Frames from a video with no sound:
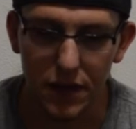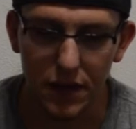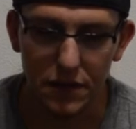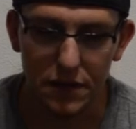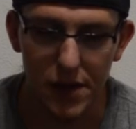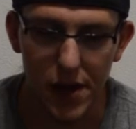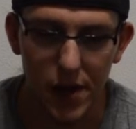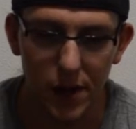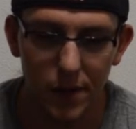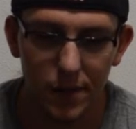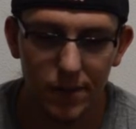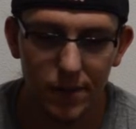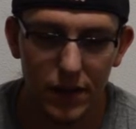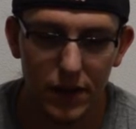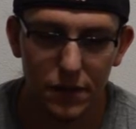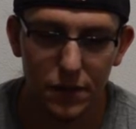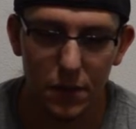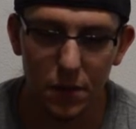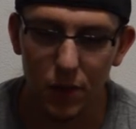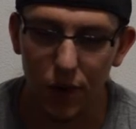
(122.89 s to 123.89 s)
is though.
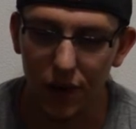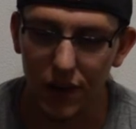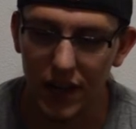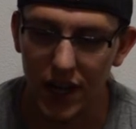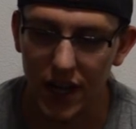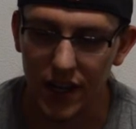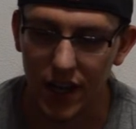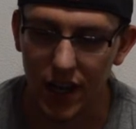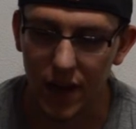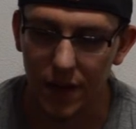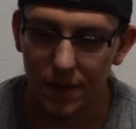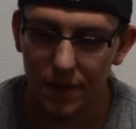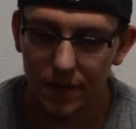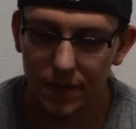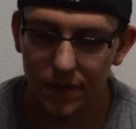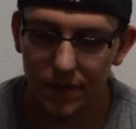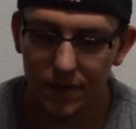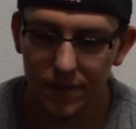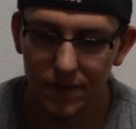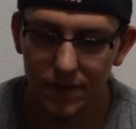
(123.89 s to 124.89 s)
It's from Morinaga.
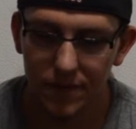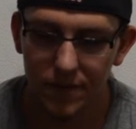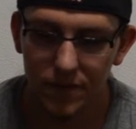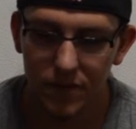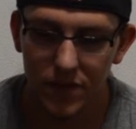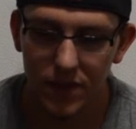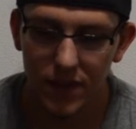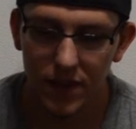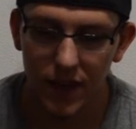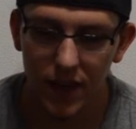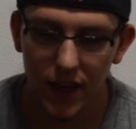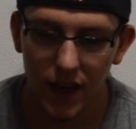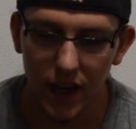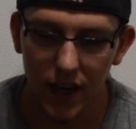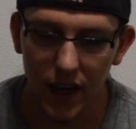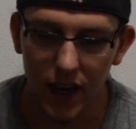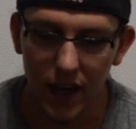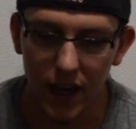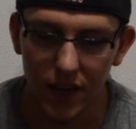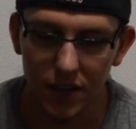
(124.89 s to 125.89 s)

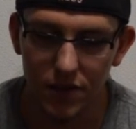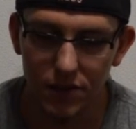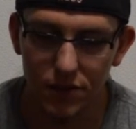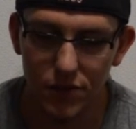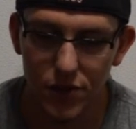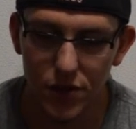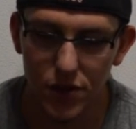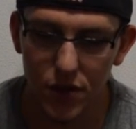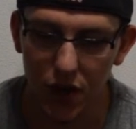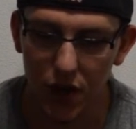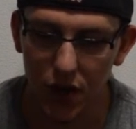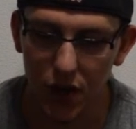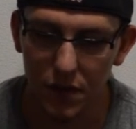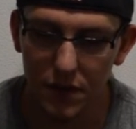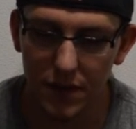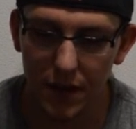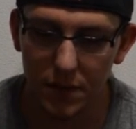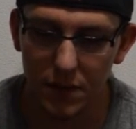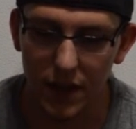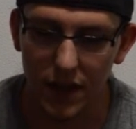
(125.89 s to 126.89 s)
And show
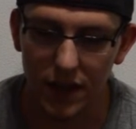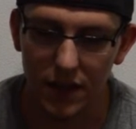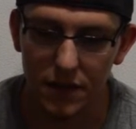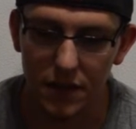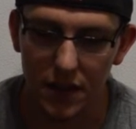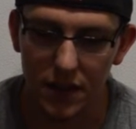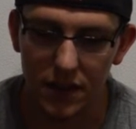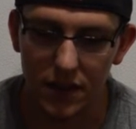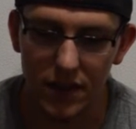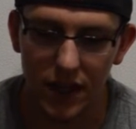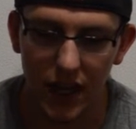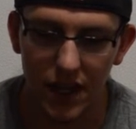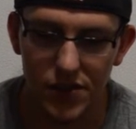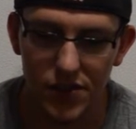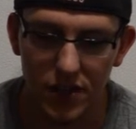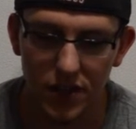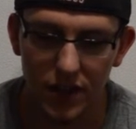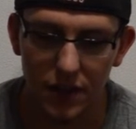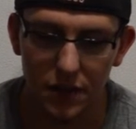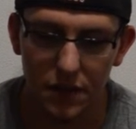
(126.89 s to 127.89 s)
something is on the
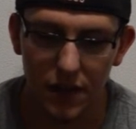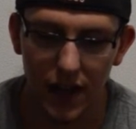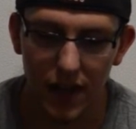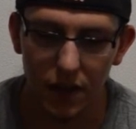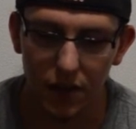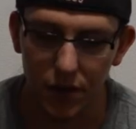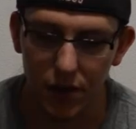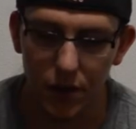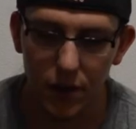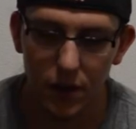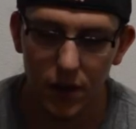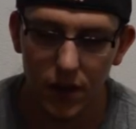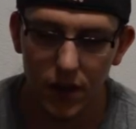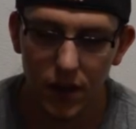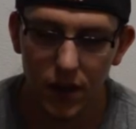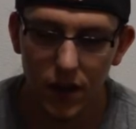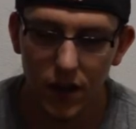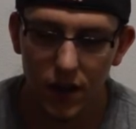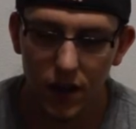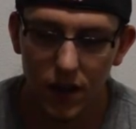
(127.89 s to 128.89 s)
kanji list, I don't know.
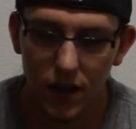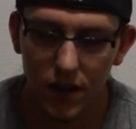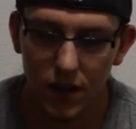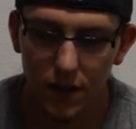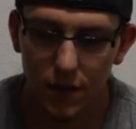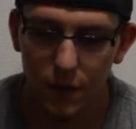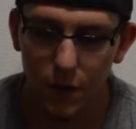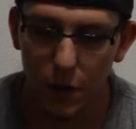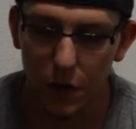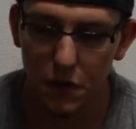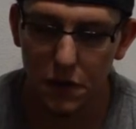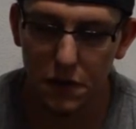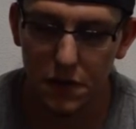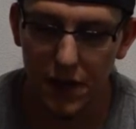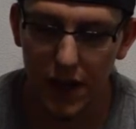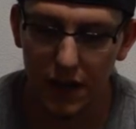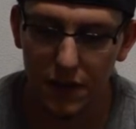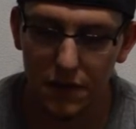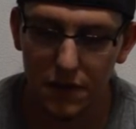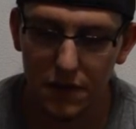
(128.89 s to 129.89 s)
4
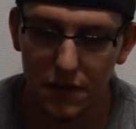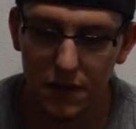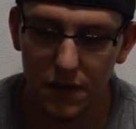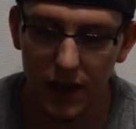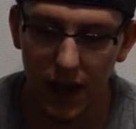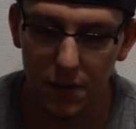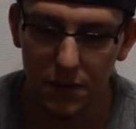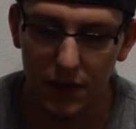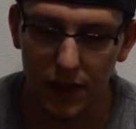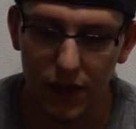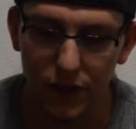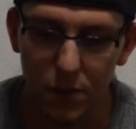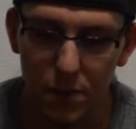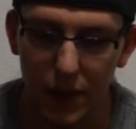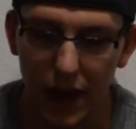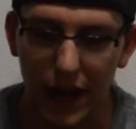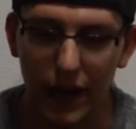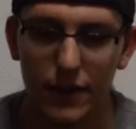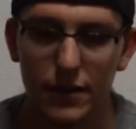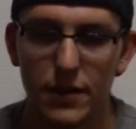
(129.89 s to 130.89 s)
sticks times 11
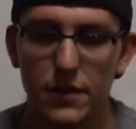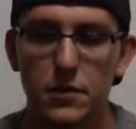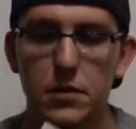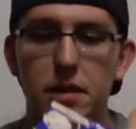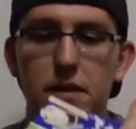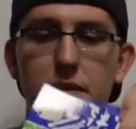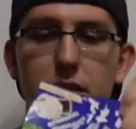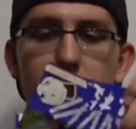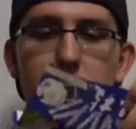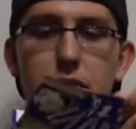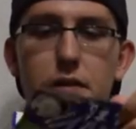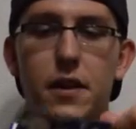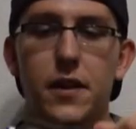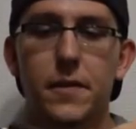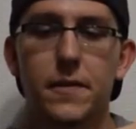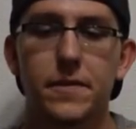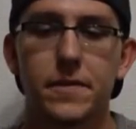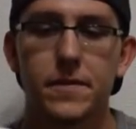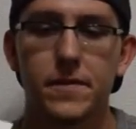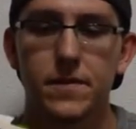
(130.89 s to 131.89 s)
packs, that's what it says
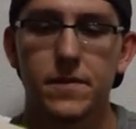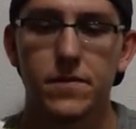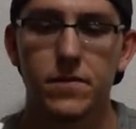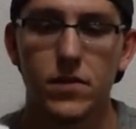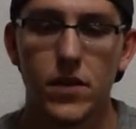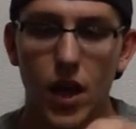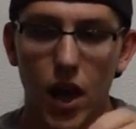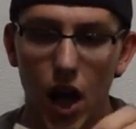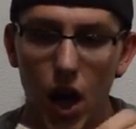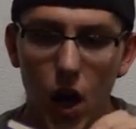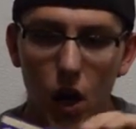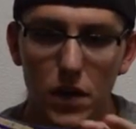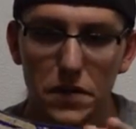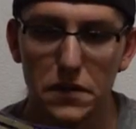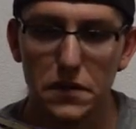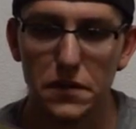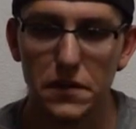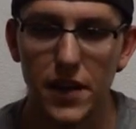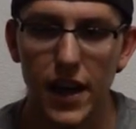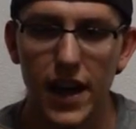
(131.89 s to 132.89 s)
here. Oh,
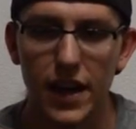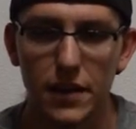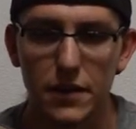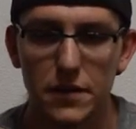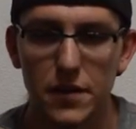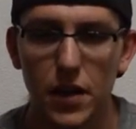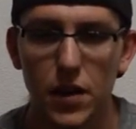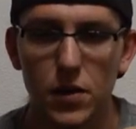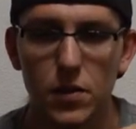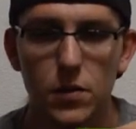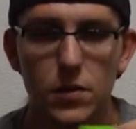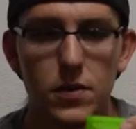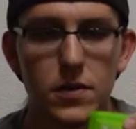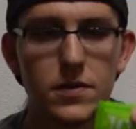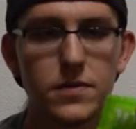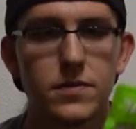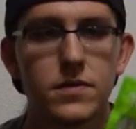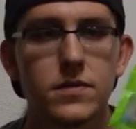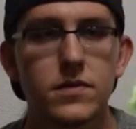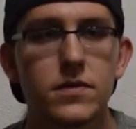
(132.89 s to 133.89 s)
it's sticks! Oh!
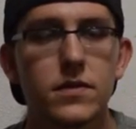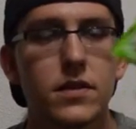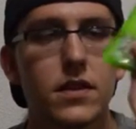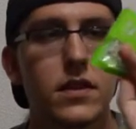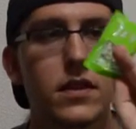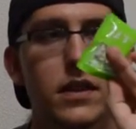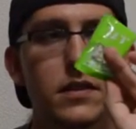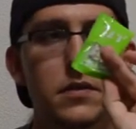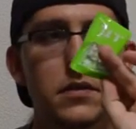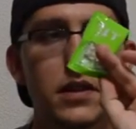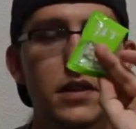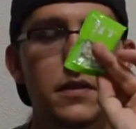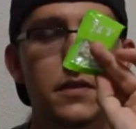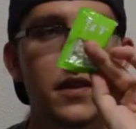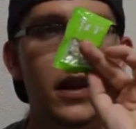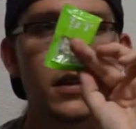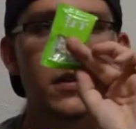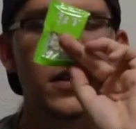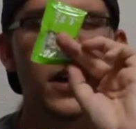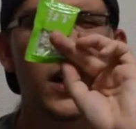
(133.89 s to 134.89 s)
That's what these
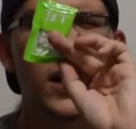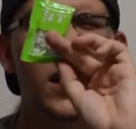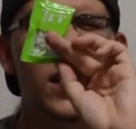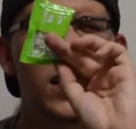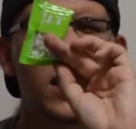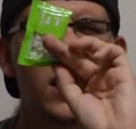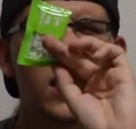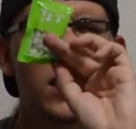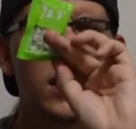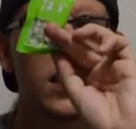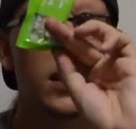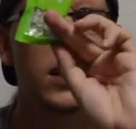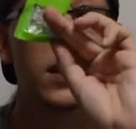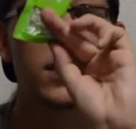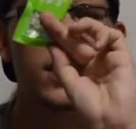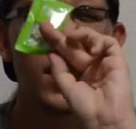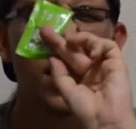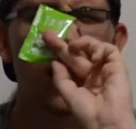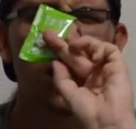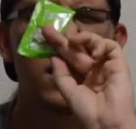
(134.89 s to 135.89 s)
things are. You
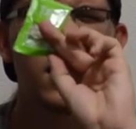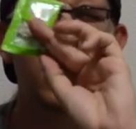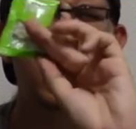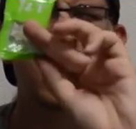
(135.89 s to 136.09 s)
see it?